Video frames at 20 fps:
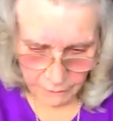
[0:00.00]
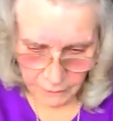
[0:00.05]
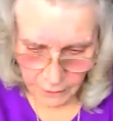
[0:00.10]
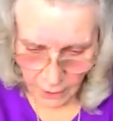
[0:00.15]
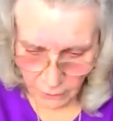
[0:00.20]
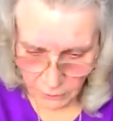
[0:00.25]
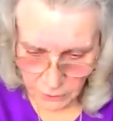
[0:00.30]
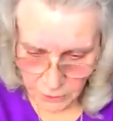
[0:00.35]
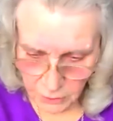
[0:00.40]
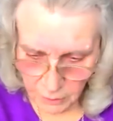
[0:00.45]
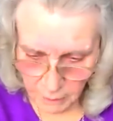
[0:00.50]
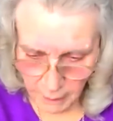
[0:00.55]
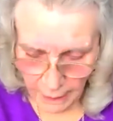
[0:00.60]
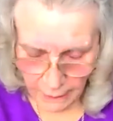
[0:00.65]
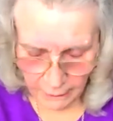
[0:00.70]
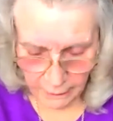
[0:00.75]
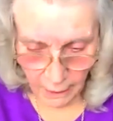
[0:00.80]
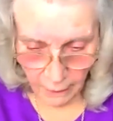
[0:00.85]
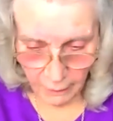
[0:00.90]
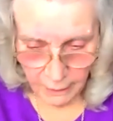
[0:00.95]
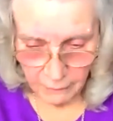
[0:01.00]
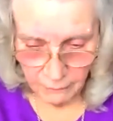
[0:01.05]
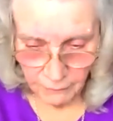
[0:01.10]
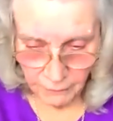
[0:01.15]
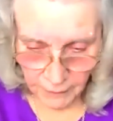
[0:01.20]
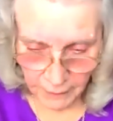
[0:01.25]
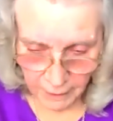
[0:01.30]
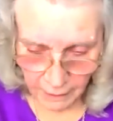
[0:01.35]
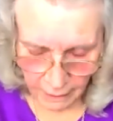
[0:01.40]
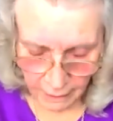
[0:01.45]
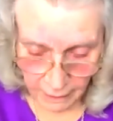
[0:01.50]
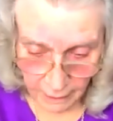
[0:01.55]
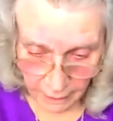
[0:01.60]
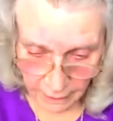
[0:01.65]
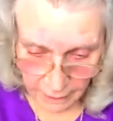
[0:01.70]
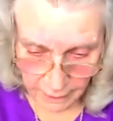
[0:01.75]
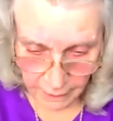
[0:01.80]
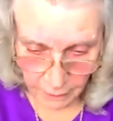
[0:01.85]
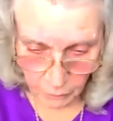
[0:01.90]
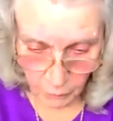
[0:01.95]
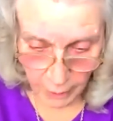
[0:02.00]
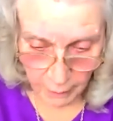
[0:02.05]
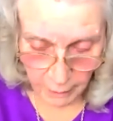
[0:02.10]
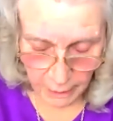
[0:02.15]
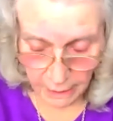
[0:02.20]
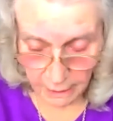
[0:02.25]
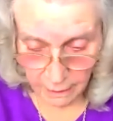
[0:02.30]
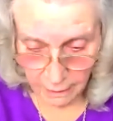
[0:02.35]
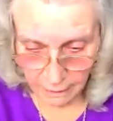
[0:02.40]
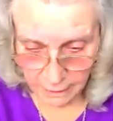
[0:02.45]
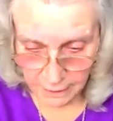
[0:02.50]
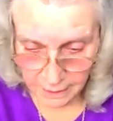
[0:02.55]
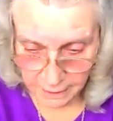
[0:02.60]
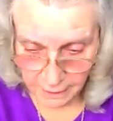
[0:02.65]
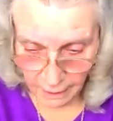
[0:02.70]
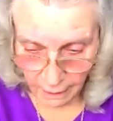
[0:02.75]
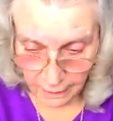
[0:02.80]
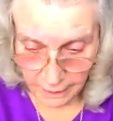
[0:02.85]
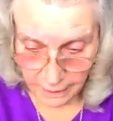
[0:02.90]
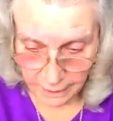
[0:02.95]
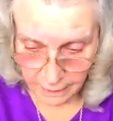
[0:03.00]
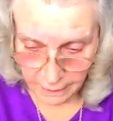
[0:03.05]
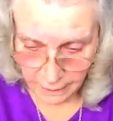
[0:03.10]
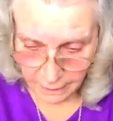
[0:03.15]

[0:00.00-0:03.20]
told you about going for the women on site.